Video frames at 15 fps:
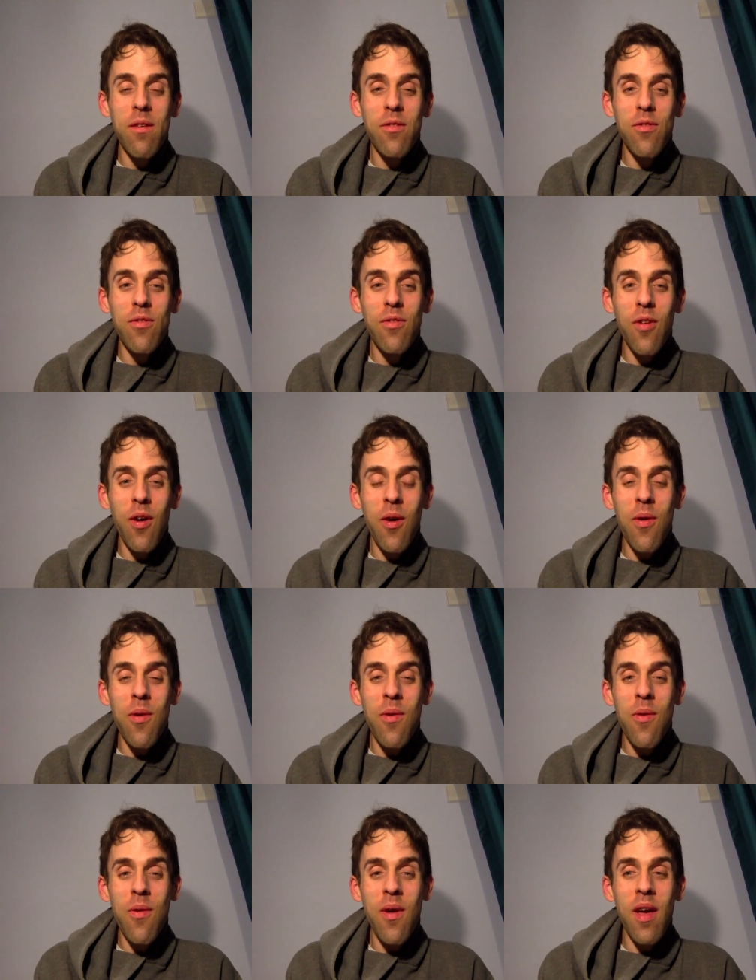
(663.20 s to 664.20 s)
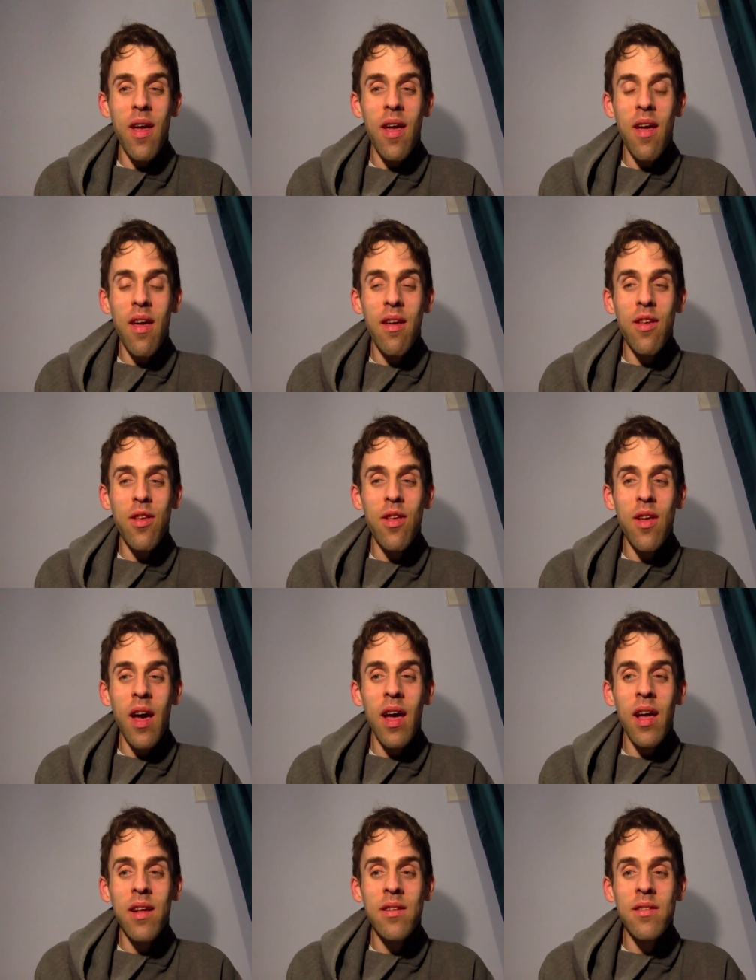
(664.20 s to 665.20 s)
so
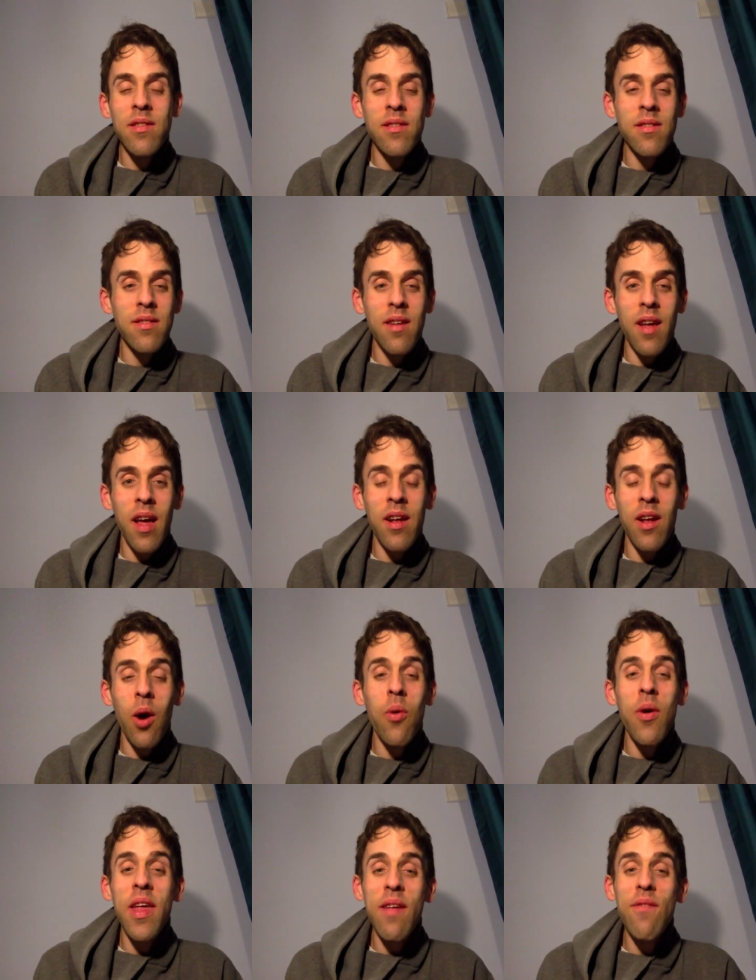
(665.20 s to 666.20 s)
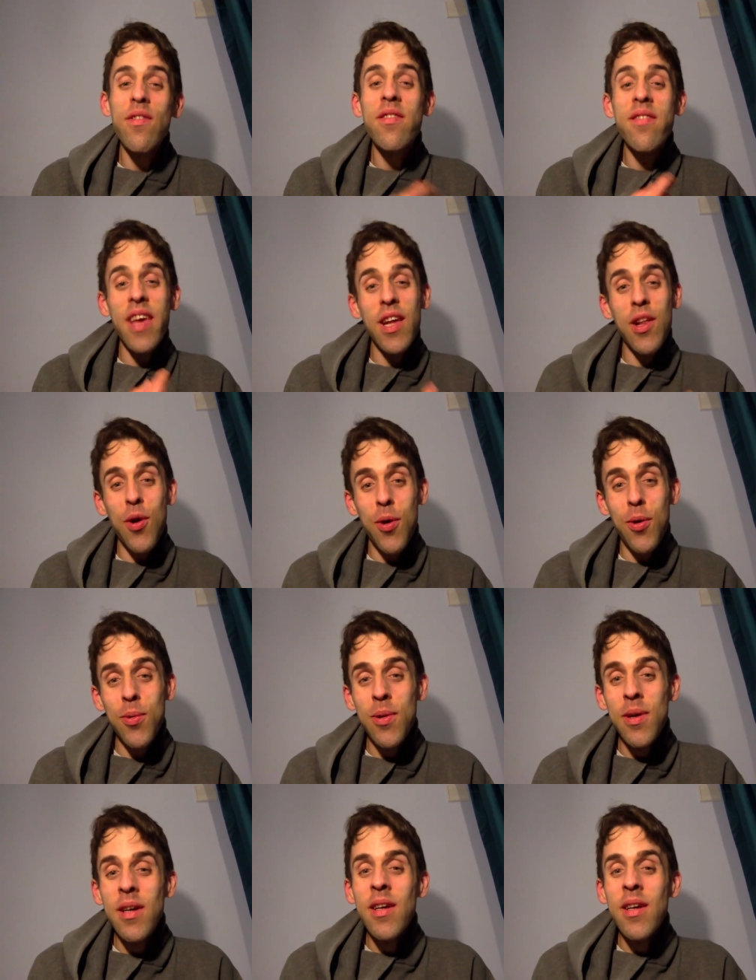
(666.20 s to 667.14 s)
and and I'll give the signal